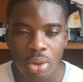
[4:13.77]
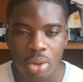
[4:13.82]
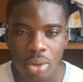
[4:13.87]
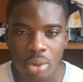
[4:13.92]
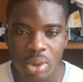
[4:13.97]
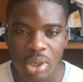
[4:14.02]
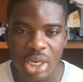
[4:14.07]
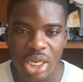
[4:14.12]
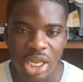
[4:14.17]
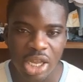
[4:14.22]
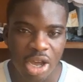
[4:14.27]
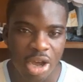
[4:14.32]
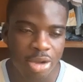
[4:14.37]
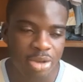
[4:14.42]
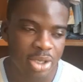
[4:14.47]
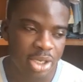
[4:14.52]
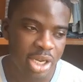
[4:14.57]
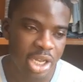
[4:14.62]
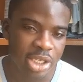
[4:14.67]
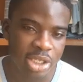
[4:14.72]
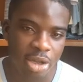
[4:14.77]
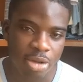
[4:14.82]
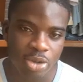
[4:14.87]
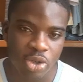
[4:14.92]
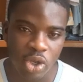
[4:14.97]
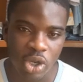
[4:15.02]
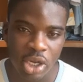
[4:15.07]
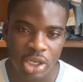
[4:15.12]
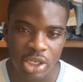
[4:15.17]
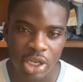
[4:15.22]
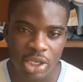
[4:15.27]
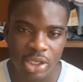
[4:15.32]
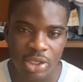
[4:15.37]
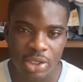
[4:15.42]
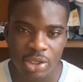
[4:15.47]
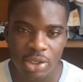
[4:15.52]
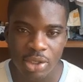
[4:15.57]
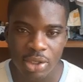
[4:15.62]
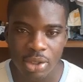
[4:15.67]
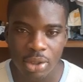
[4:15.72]
when it comes in exams, you can
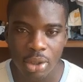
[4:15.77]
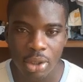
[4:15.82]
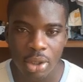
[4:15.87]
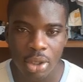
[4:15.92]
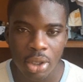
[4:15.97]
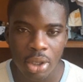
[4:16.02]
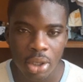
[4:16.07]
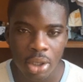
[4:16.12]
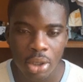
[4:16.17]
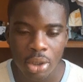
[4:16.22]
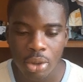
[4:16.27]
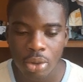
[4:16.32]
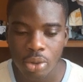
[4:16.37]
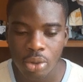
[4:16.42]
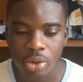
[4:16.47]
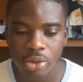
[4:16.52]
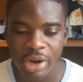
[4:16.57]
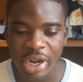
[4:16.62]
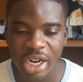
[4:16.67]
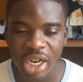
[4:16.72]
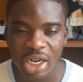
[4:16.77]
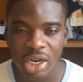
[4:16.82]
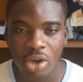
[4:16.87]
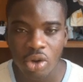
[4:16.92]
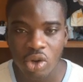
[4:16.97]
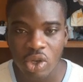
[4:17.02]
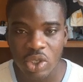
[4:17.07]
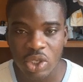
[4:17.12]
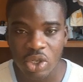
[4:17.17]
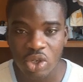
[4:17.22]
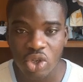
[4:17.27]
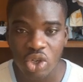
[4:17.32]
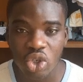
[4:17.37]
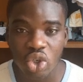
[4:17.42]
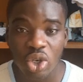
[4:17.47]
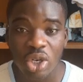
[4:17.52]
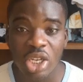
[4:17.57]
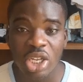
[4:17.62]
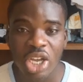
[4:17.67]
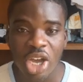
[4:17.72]
just write that down because it
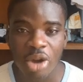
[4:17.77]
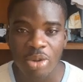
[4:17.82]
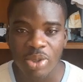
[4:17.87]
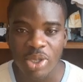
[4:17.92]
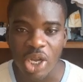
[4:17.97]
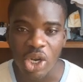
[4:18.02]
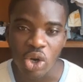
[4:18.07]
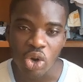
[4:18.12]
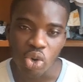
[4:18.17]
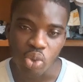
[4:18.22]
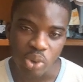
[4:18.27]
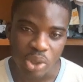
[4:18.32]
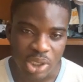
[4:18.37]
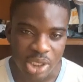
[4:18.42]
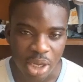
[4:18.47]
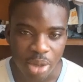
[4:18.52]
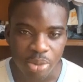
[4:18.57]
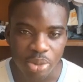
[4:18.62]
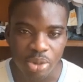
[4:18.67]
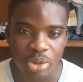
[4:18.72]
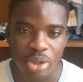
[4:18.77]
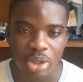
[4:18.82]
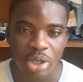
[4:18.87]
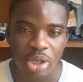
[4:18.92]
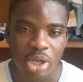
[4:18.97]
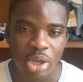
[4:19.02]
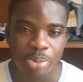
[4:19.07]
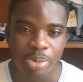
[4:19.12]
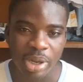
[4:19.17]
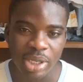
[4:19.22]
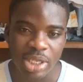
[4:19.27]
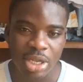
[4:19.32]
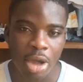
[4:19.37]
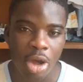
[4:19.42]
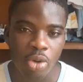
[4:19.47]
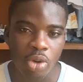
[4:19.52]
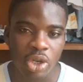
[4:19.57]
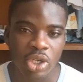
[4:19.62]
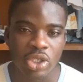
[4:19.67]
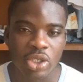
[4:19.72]
usually comes along with some practical
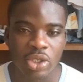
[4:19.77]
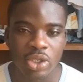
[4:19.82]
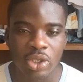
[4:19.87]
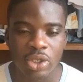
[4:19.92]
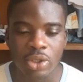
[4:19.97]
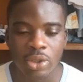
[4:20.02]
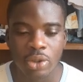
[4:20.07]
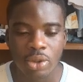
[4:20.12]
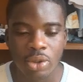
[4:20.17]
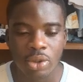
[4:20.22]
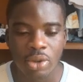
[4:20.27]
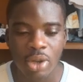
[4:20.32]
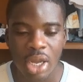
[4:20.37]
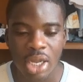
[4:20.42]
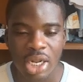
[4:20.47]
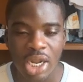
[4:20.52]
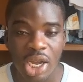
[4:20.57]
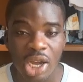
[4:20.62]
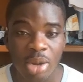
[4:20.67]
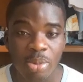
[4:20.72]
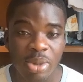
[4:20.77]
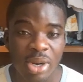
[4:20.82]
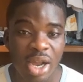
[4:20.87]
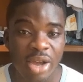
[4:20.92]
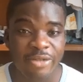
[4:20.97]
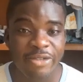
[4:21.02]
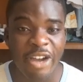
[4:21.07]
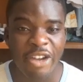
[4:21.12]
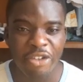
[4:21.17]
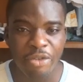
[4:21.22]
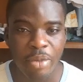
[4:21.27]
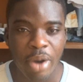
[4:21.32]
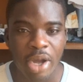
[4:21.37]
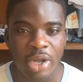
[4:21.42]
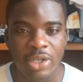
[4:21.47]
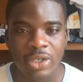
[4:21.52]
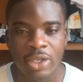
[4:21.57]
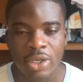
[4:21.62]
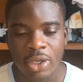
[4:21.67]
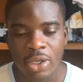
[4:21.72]
questions, right? That can be like 5
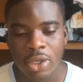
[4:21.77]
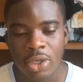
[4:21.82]
marks.